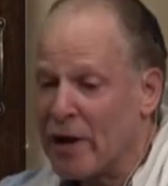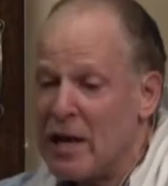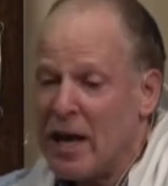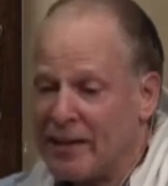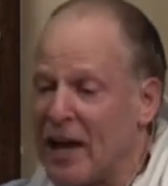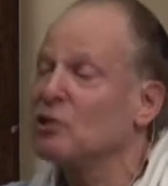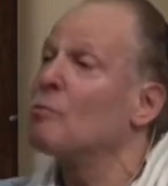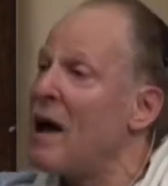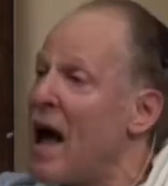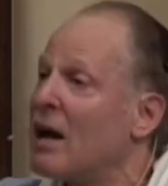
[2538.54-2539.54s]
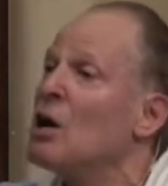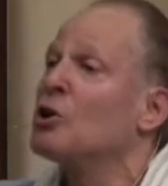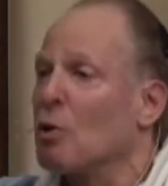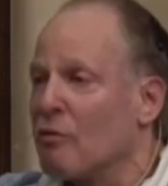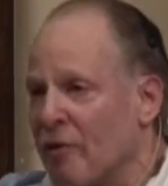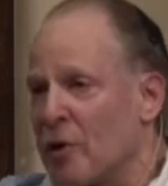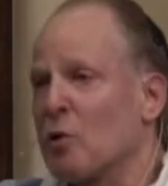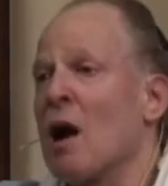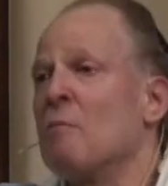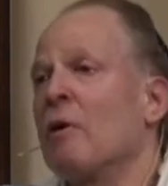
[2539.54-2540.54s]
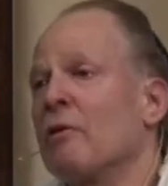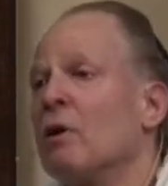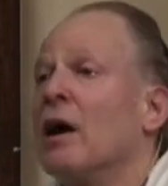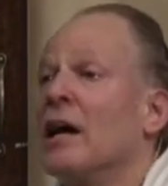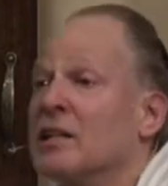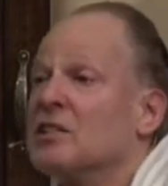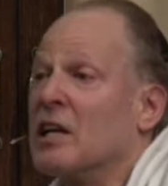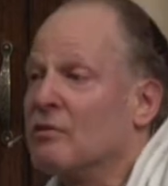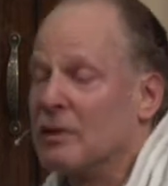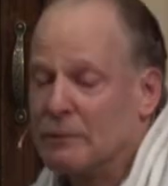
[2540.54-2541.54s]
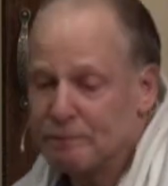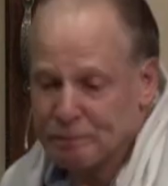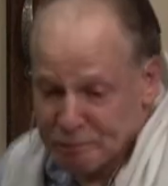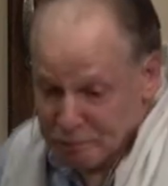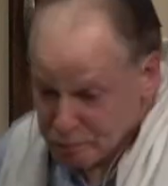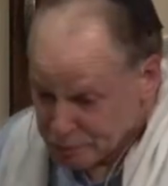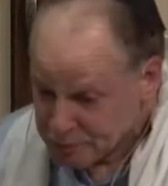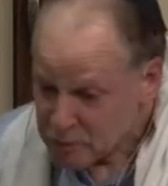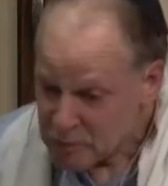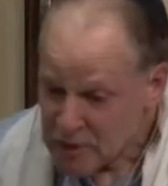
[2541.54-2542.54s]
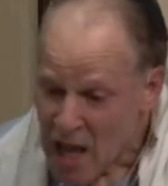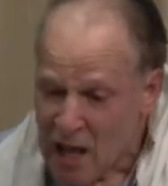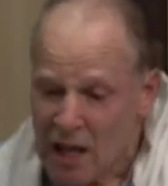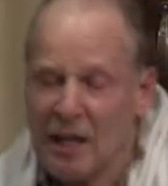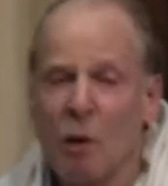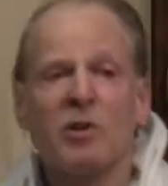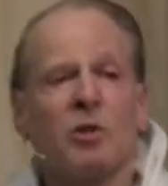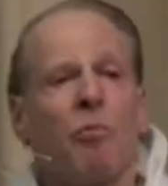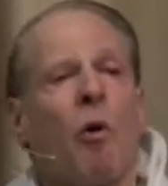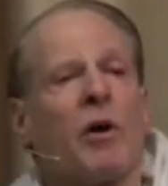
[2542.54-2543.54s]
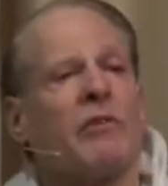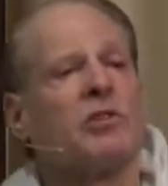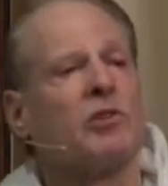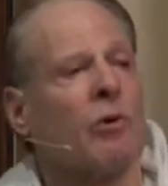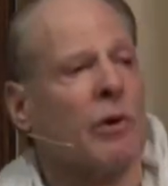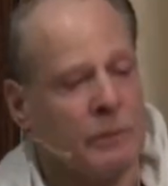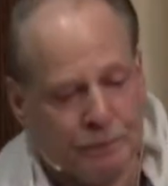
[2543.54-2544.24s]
it takes her back to her fairy grandmother and to safety. Now, what's the point of this story?